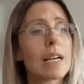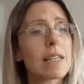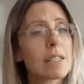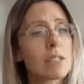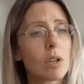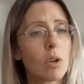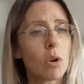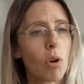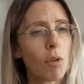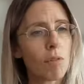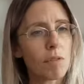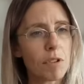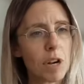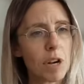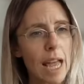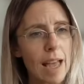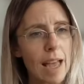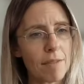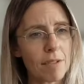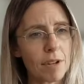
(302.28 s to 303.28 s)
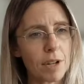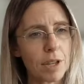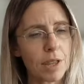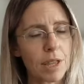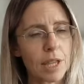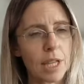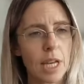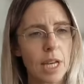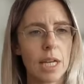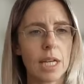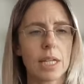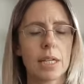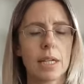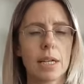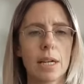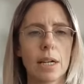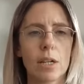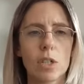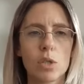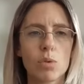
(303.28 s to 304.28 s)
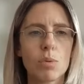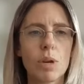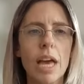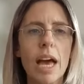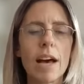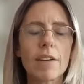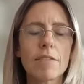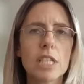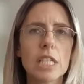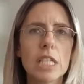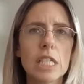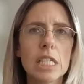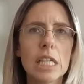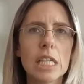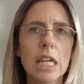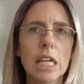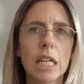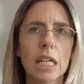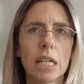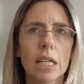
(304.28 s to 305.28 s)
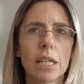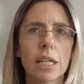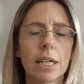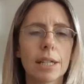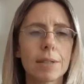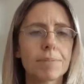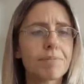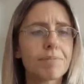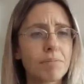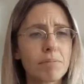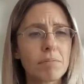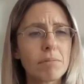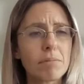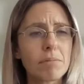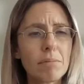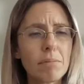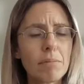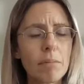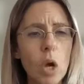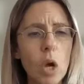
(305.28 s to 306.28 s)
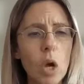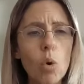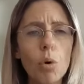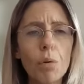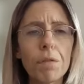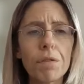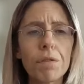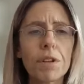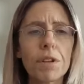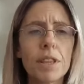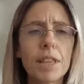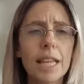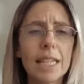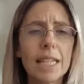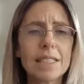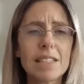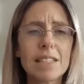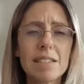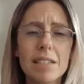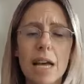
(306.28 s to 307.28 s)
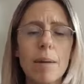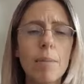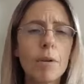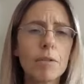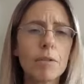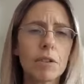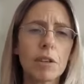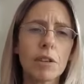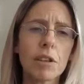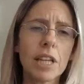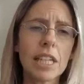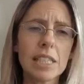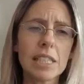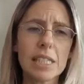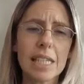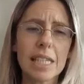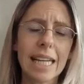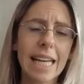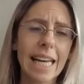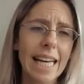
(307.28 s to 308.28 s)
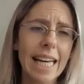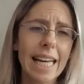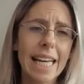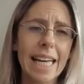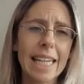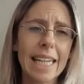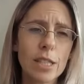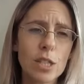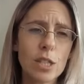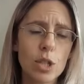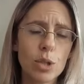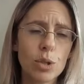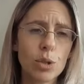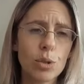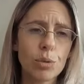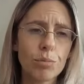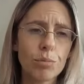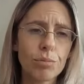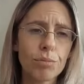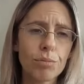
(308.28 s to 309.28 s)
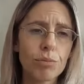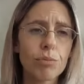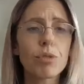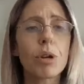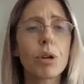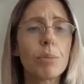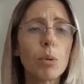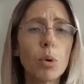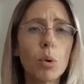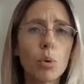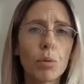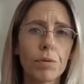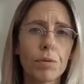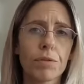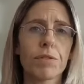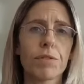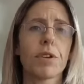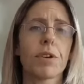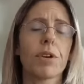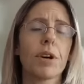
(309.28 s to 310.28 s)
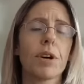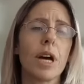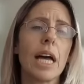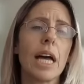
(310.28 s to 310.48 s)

doesn't cover everything, because we have seen often that some of the things that can get you removed